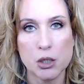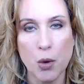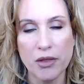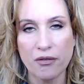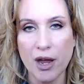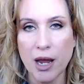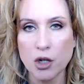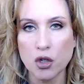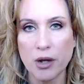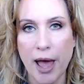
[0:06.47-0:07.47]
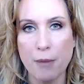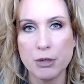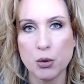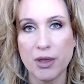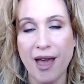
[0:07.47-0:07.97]
It's why the financial gap
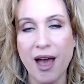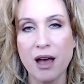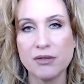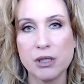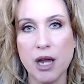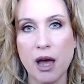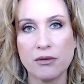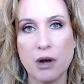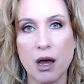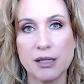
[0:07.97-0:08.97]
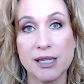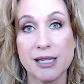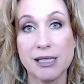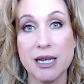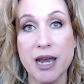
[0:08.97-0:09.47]
between the haves and have-nots
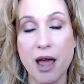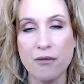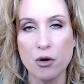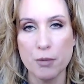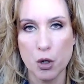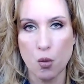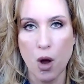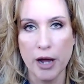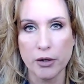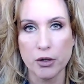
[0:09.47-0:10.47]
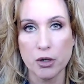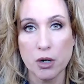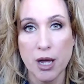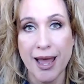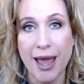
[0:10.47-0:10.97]
has never been
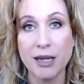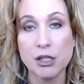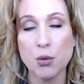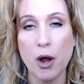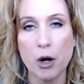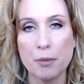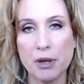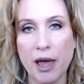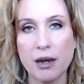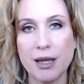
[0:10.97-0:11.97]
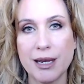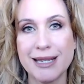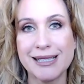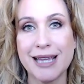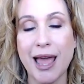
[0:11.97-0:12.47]
wider. And it's why our planet
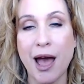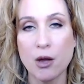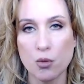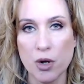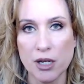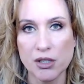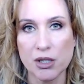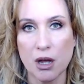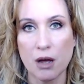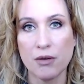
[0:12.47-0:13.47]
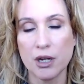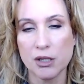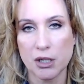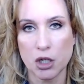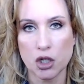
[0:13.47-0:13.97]
is at risk of an
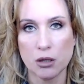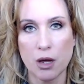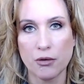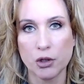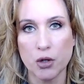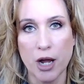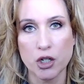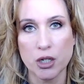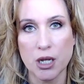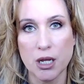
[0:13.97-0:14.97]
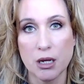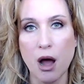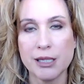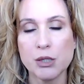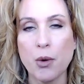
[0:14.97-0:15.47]
extinction-level tragedy.
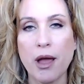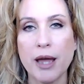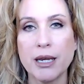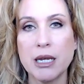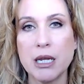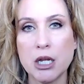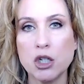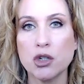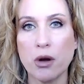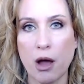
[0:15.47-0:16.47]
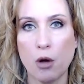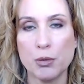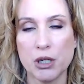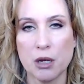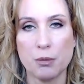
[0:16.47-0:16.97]
That's why I need your
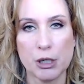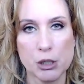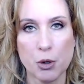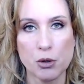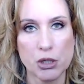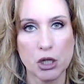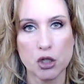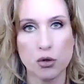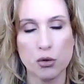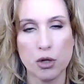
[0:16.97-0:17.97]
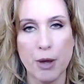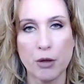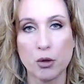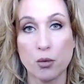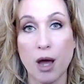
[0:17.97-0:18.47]
help to keep exposing the truth
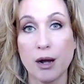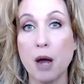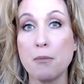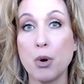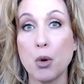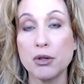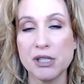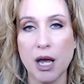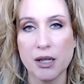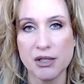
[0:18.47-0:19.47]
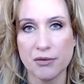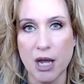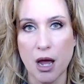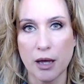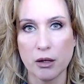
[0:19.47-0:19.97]
about the rot on both sides of
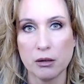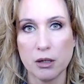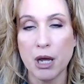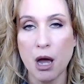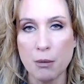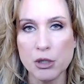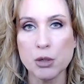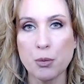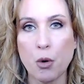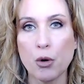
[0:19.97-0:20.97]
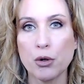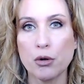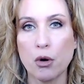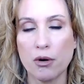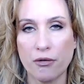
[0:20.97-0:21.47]
the aisle. Become a
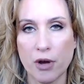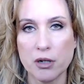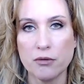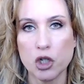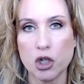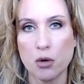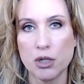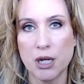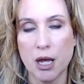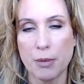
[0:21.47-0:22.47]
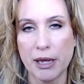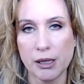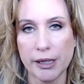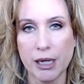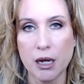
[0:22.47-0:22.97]
supporter or a friend of the show today by
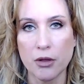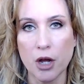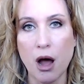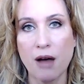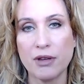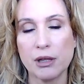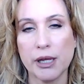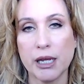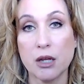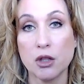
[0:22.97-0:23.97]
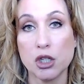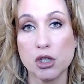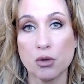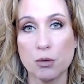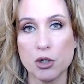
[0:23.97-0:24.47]
clicking on the coffee link in the
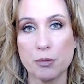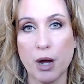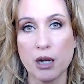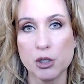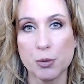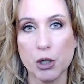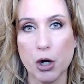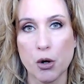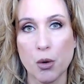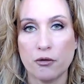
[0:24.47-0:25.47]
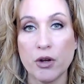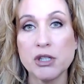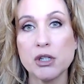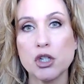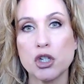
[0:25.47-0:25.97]
description box below.
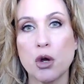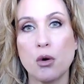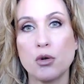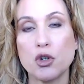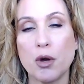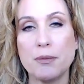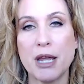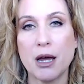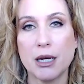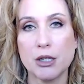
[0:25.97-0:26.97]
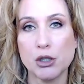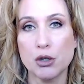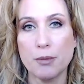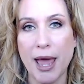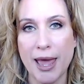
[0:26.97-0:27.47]
Friends of the show join me on a
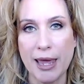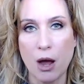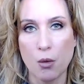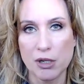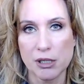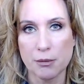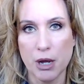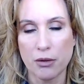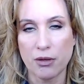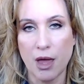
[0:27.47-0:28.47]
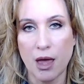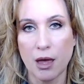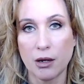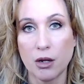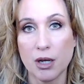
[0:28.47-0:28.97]
Zoom hangout once a month,
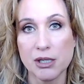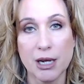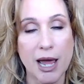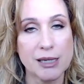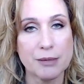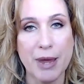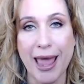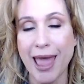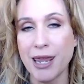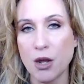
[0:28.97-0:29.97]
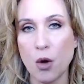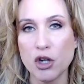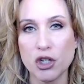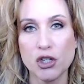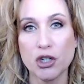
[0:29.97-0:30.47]
and you guys can ask me any
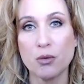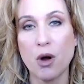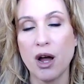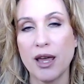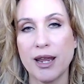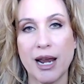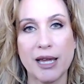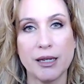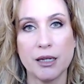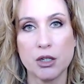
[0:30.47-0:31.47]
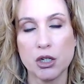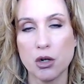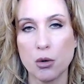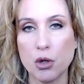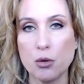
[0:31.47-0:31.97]
questions you want, and I can get
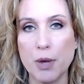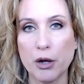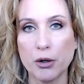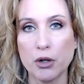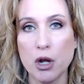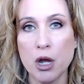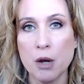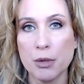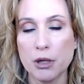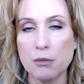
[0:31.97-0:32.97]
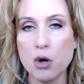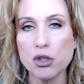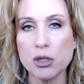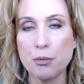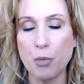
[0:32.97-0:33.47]
to know you better. But the
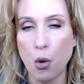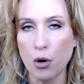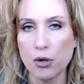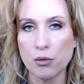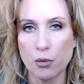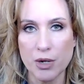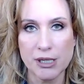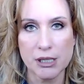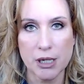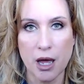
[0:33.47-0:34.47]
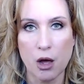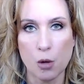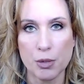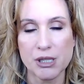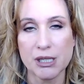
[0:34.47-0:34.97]
most important reason to
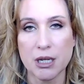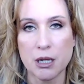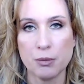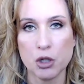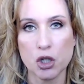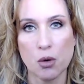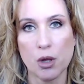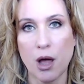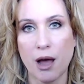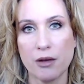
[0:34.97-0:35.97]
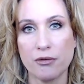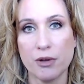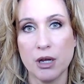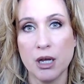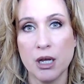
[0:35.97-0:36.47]
help is to keep the show
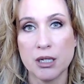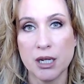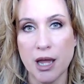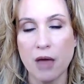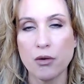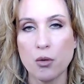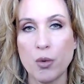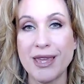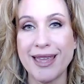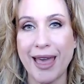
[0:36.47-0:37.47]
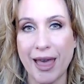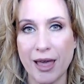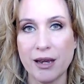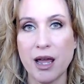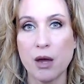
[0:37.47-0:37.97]
alive. Together, we
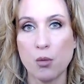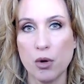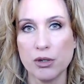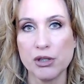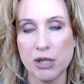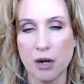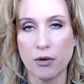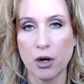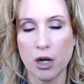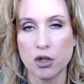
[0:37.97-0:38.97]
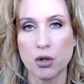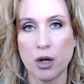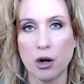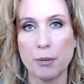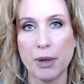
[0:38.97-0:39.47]
can and will save our
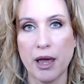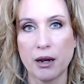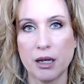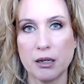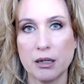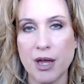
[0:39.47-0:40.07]
country and our planet.